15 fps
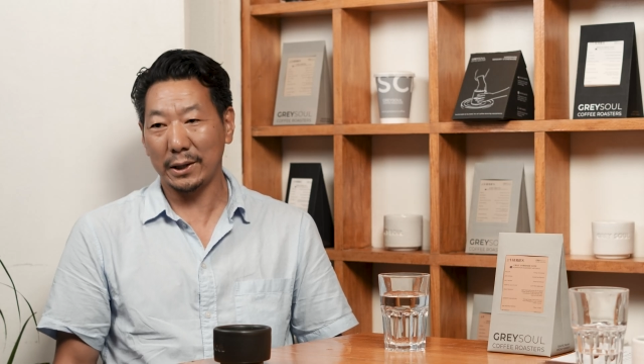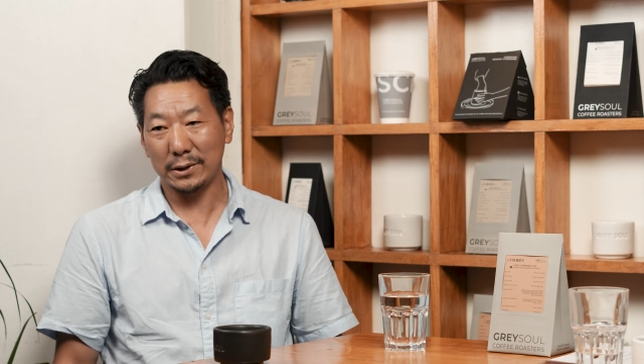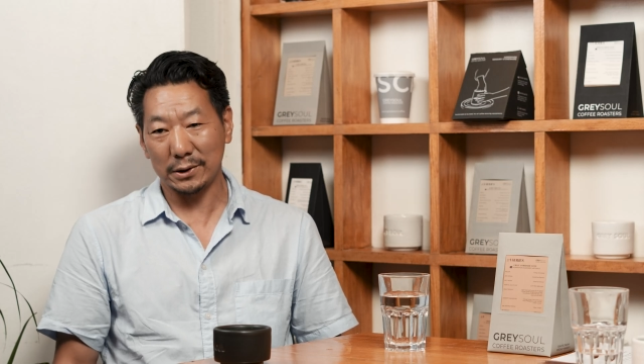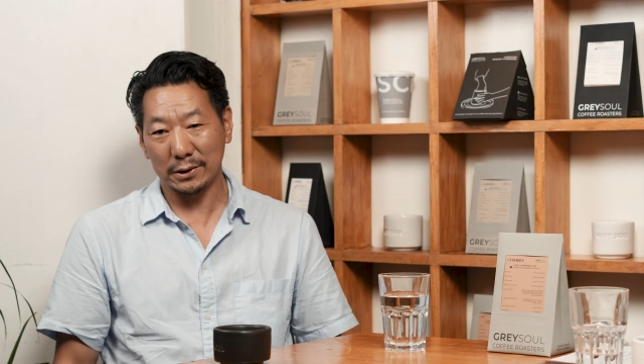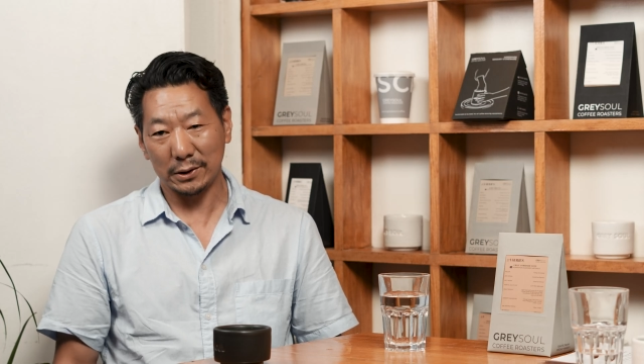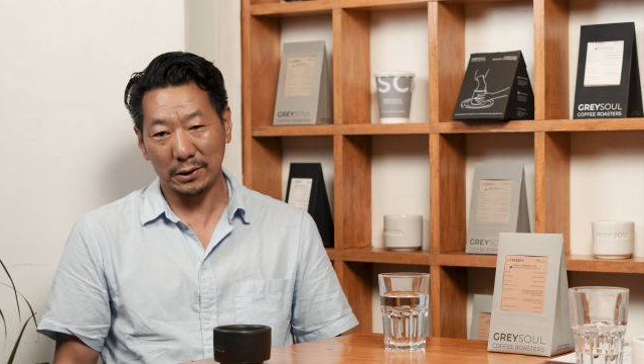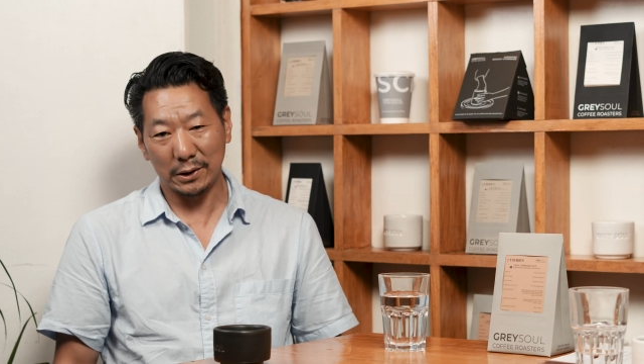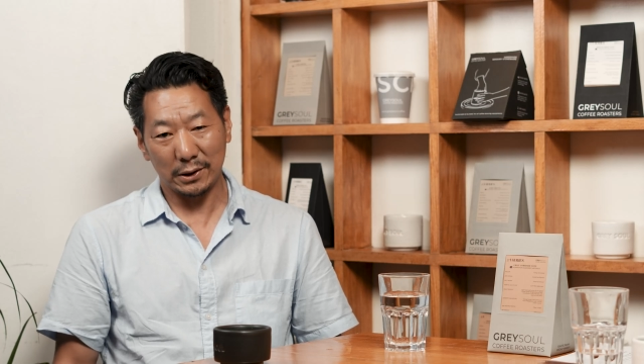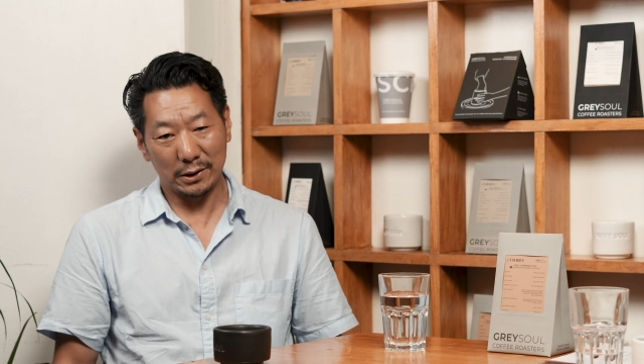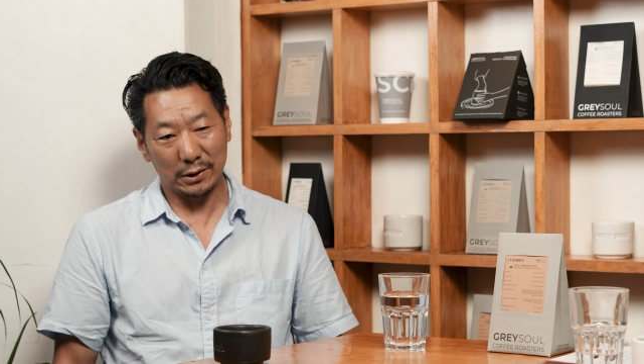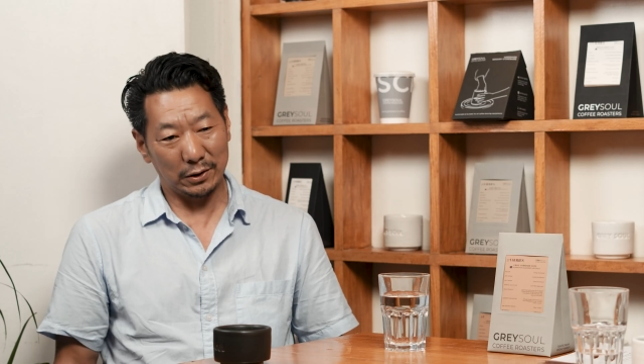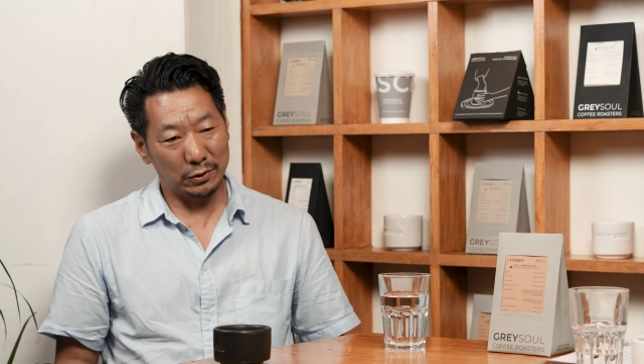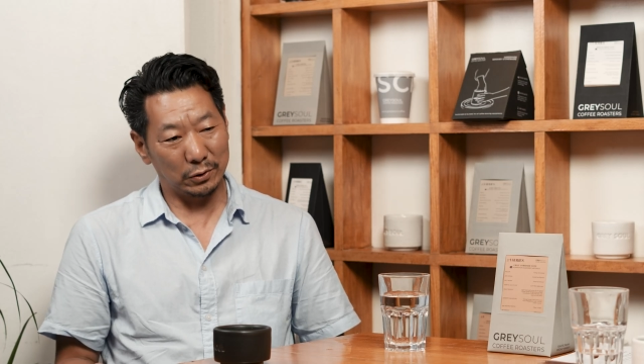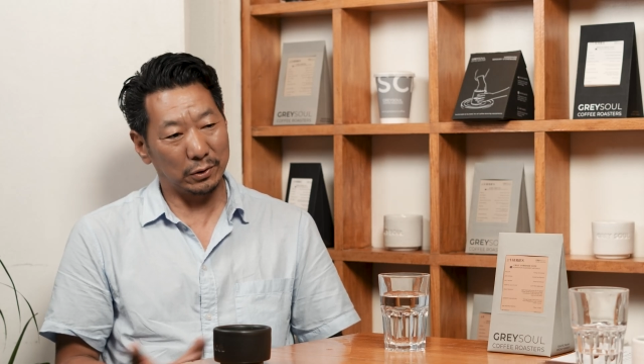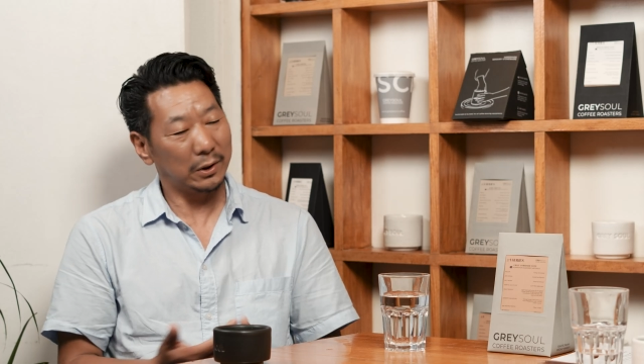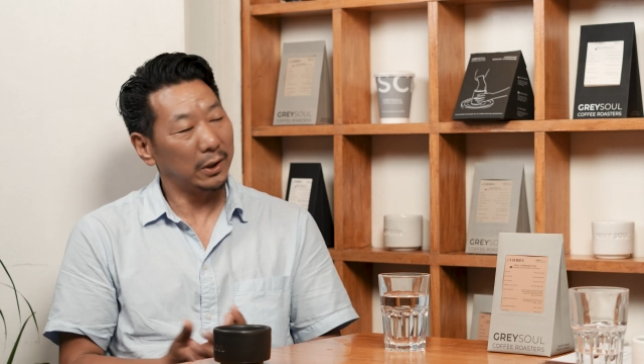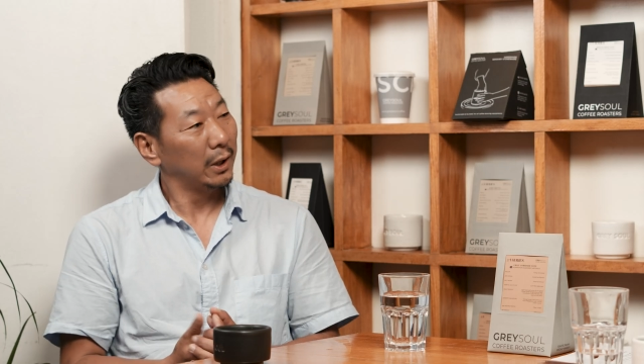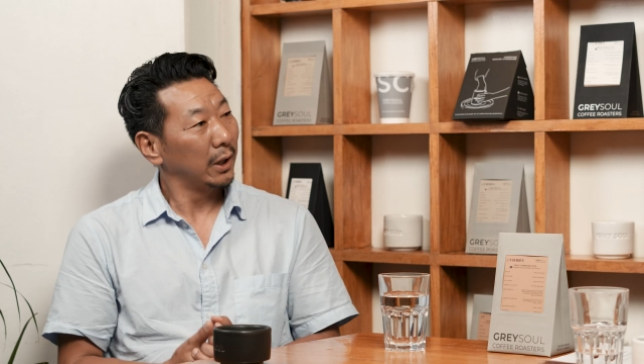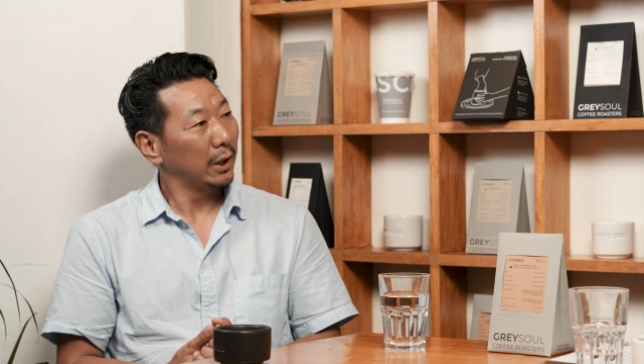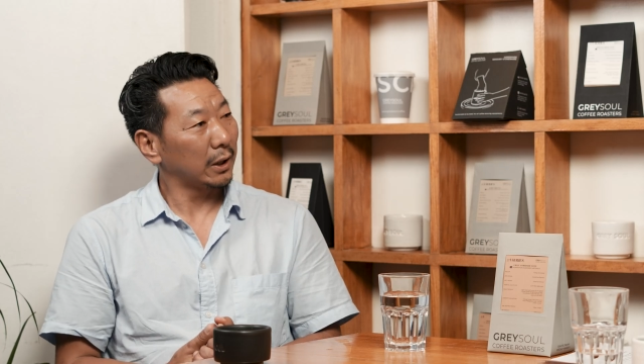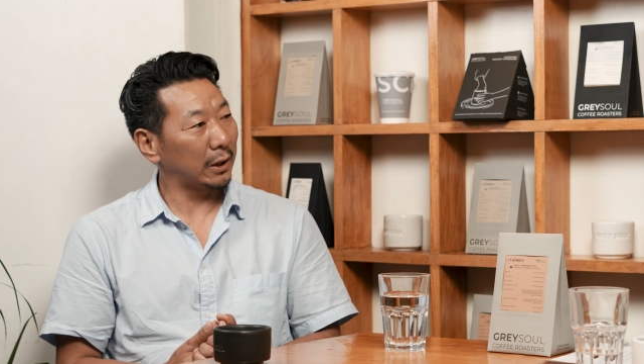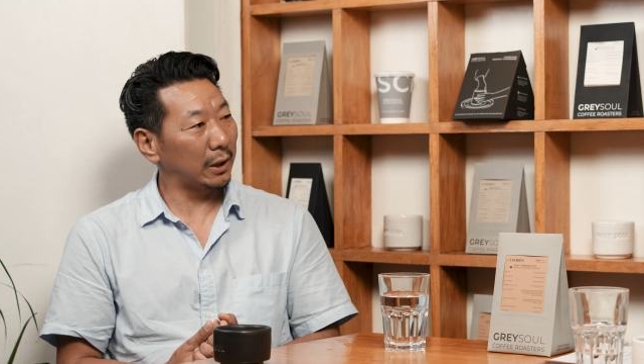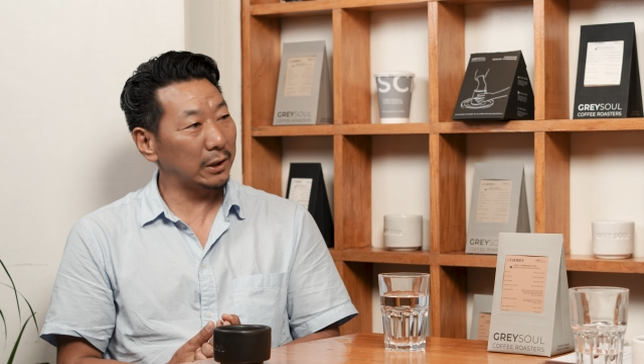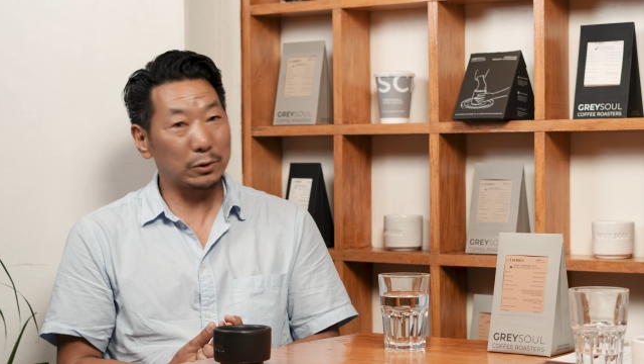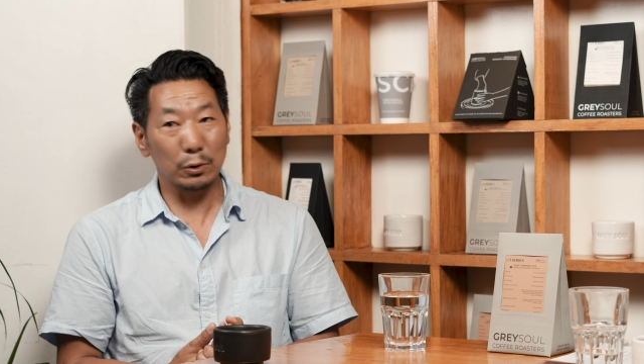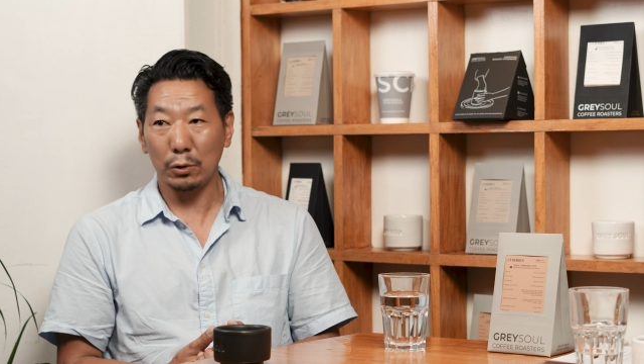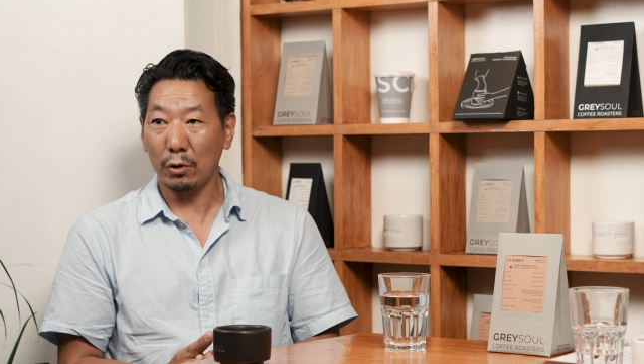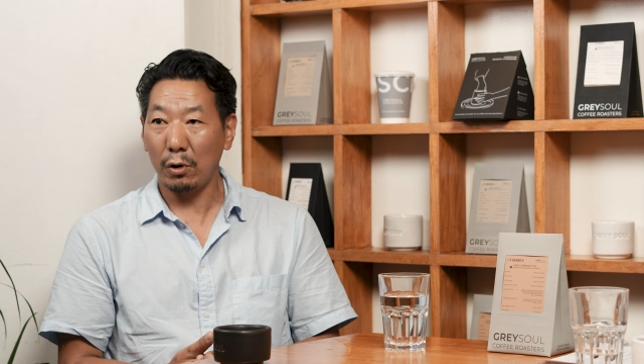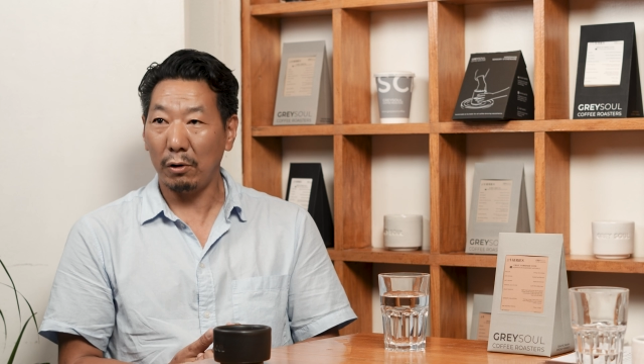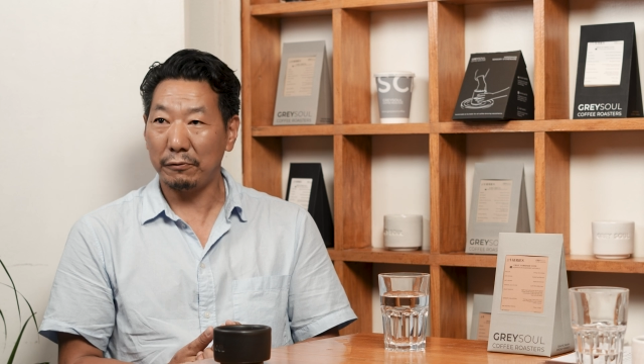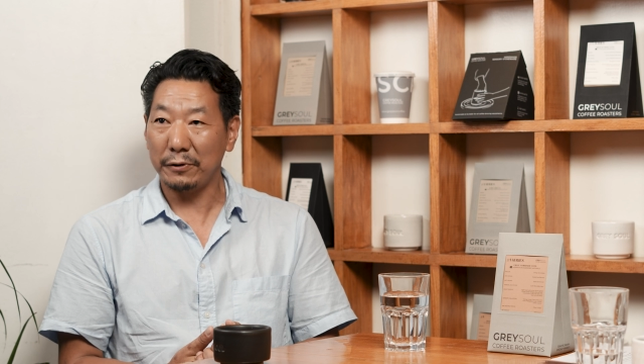that Graysoul